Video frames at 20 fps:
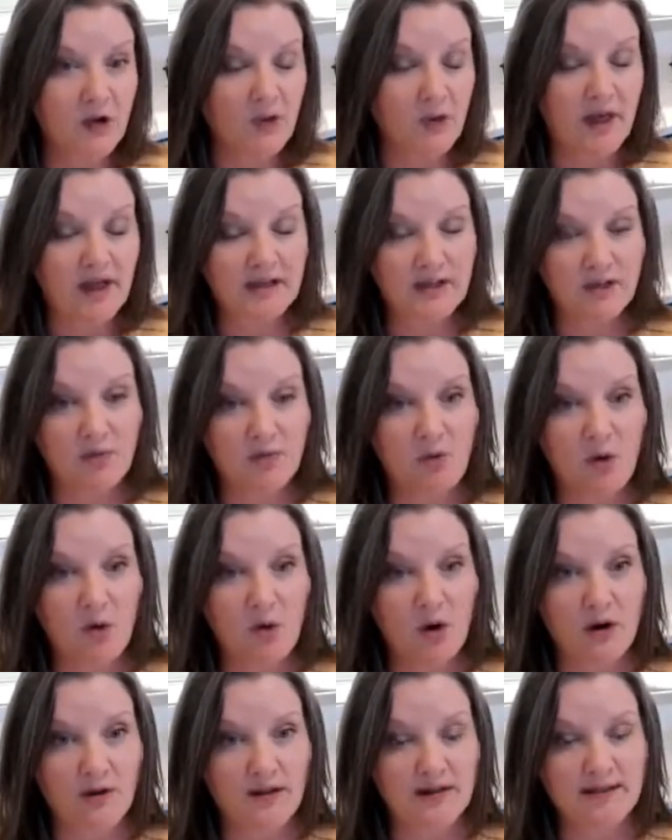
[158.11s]
So that's a
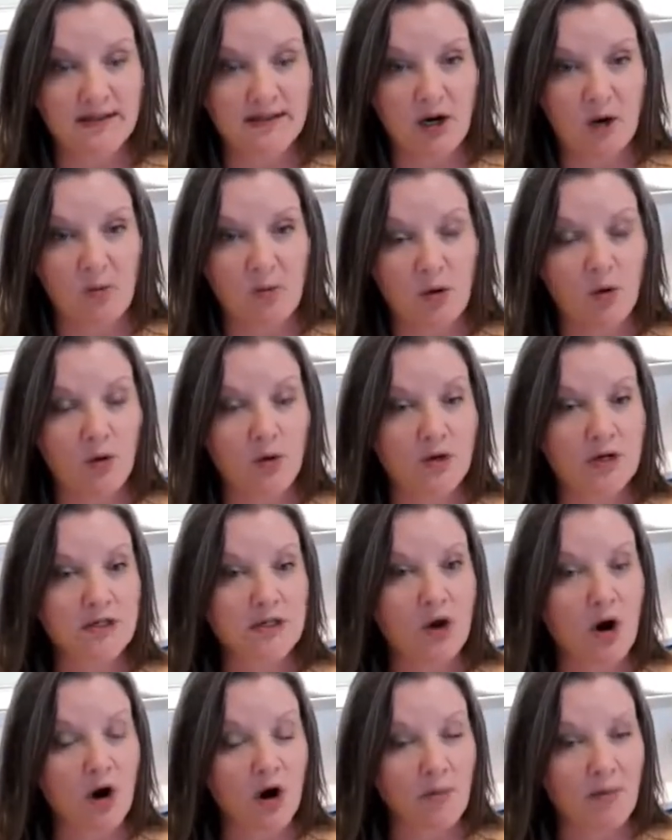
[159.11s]
port, that's an airport, or a
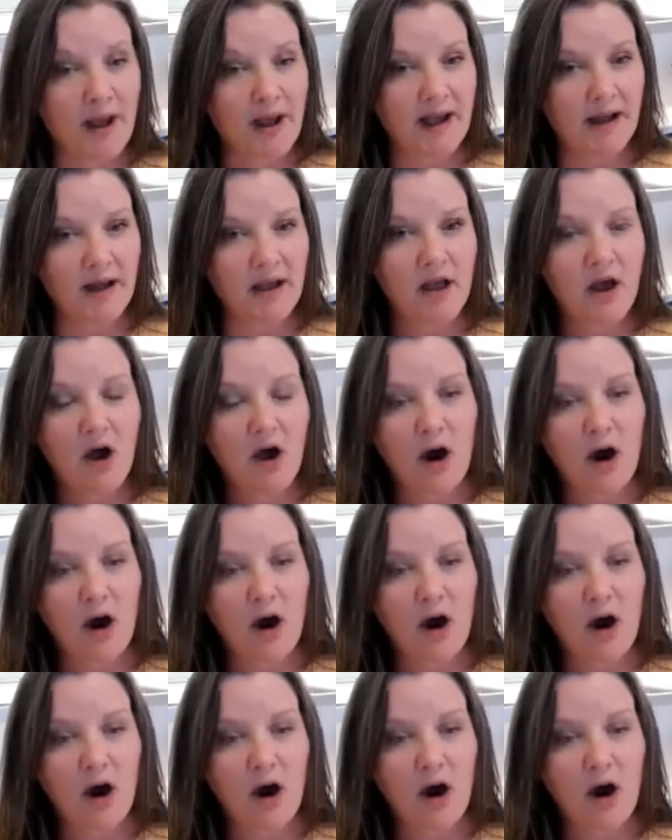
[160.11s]
tarmac.